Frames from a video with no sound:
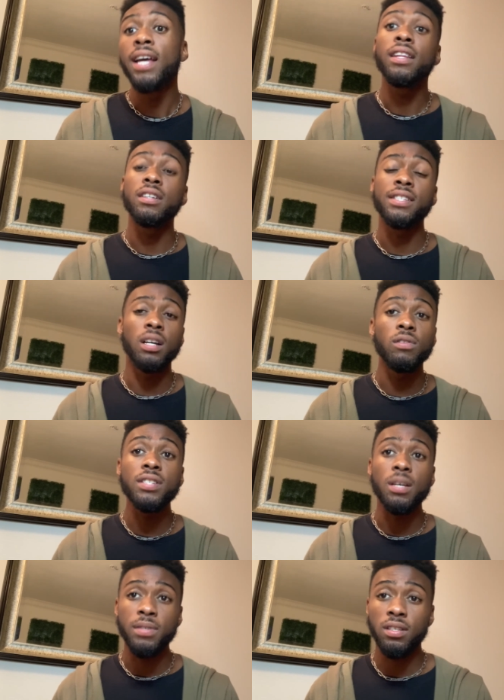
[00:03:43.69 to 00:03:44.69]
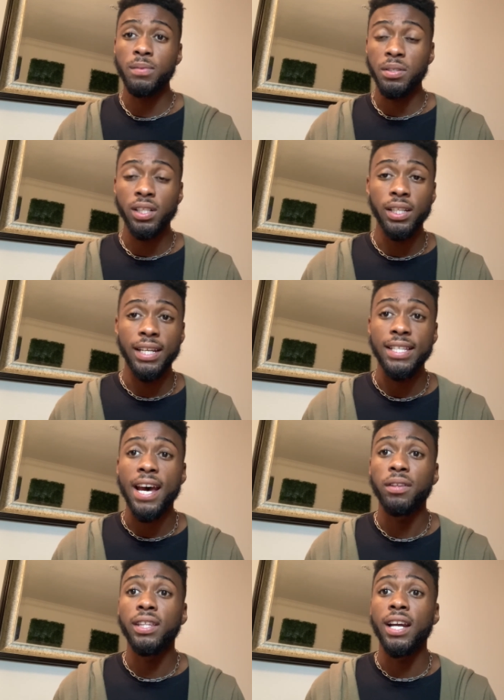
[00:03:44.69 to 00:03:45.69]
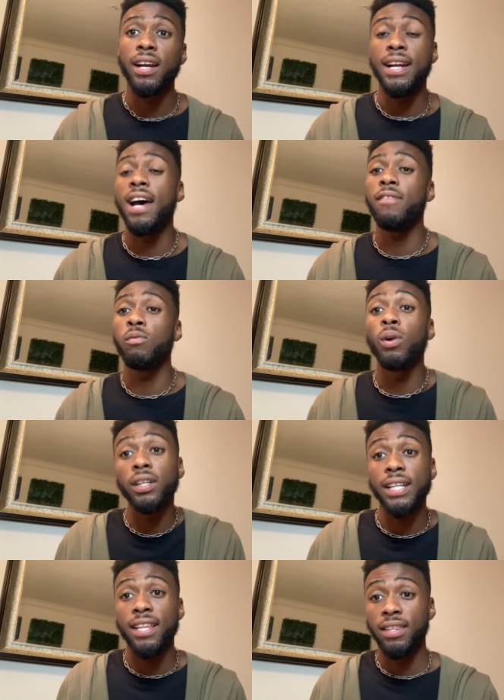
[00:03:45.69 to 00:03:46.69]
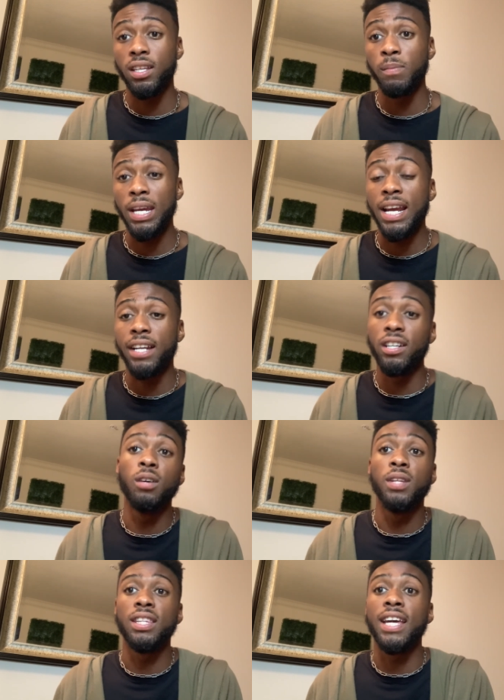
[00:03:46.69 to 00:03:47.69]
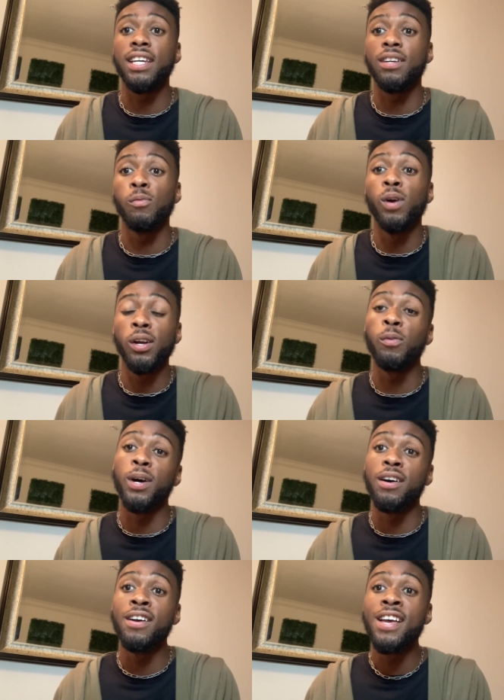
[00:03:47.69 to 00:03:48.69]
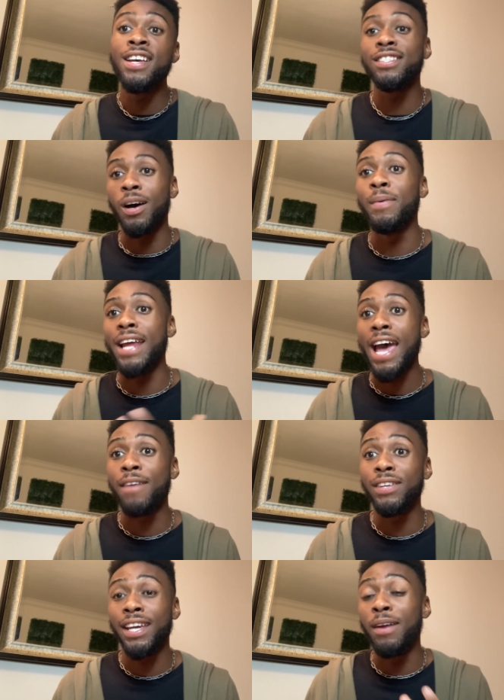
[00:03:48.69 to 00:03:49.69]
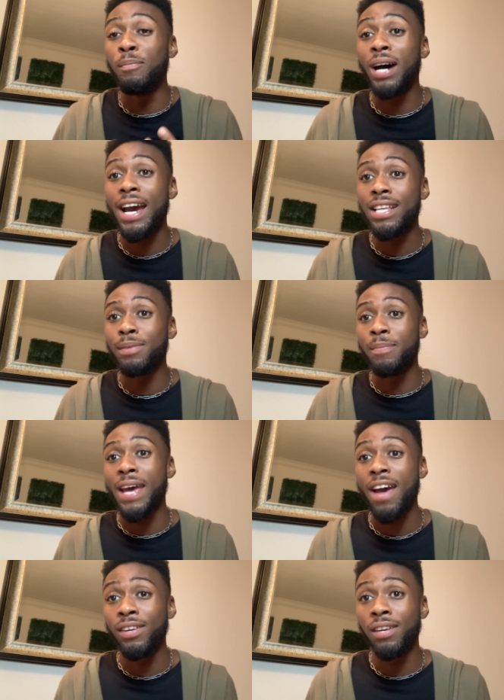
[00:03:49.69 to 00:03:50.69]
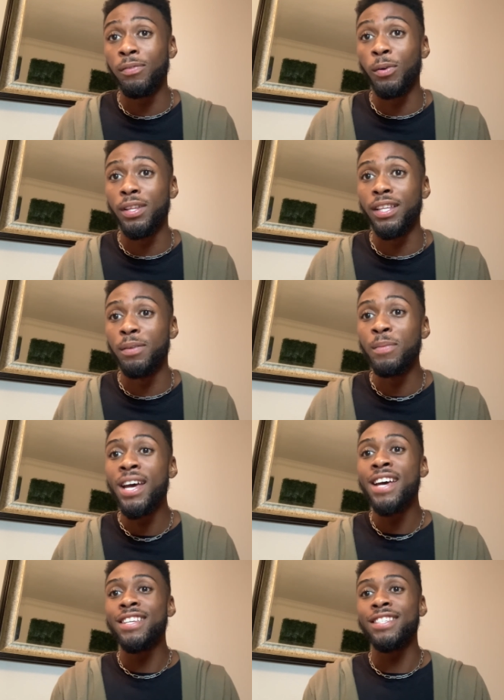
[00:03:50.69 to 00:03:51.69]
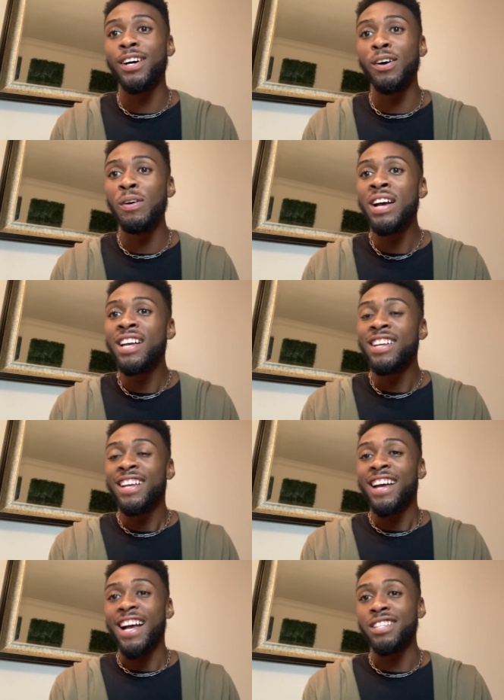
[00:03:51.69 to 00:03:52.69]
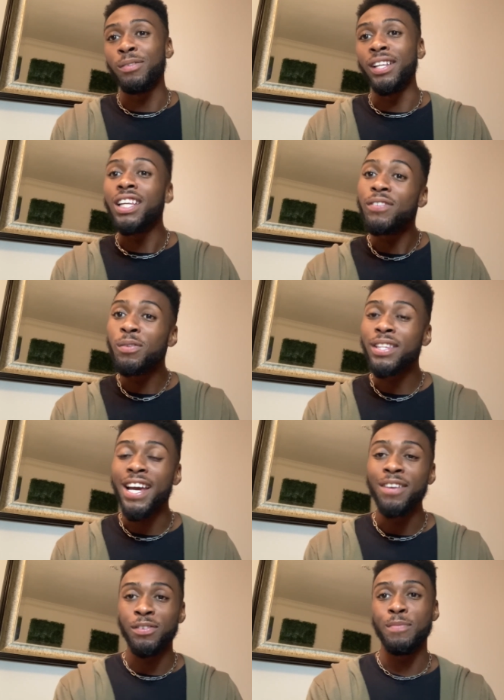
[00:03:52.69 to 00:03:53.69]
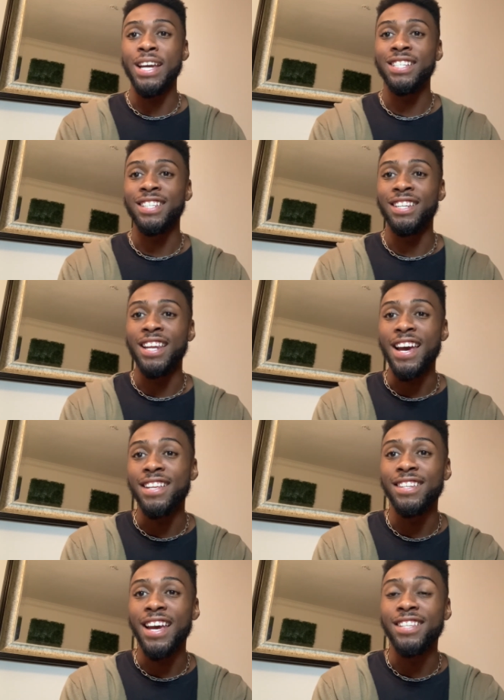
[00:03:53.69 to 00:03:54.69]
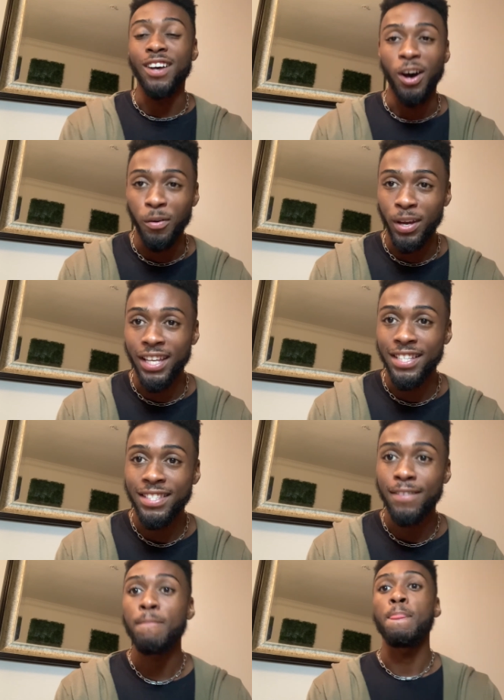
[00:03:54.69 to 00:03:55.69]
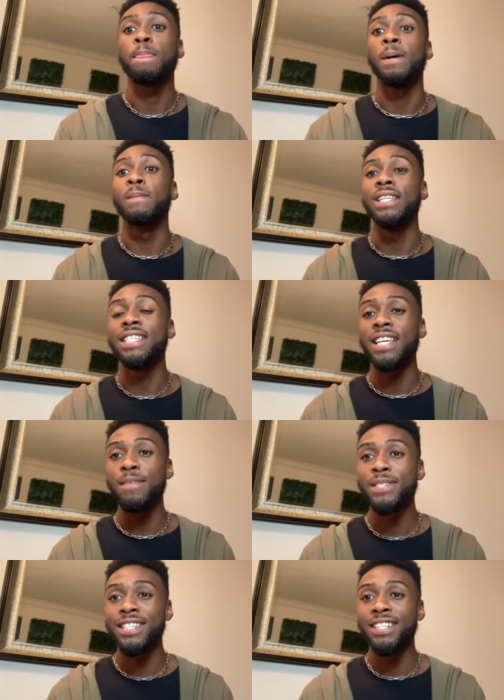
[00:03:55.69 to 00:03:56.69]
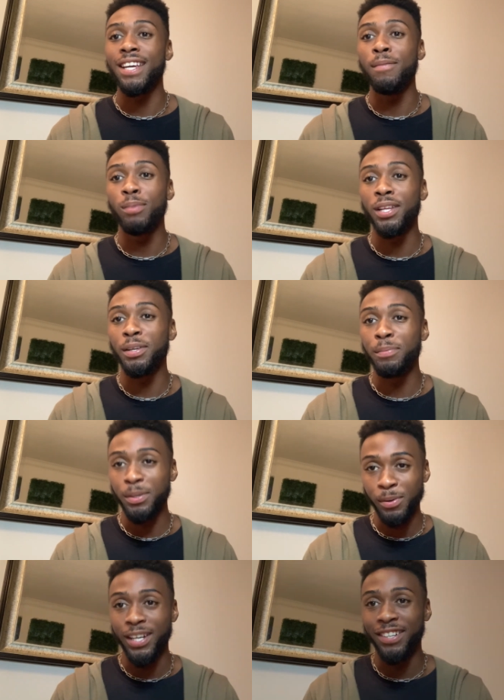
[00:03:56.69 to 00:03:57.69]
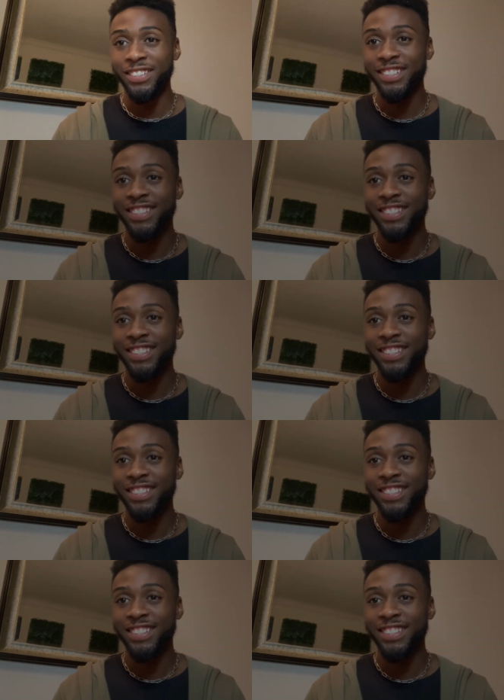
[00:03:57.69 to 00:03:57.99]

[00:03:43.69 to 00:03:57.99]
There's several substance abuse clinics out there, and I have worked at them, and I know that they can work well. So I'm an advocate. I'm biased, but I'm an advocate for them. So I just want to leave you with that information. And as always, I'm Malik Sampson, and Brother Be Well.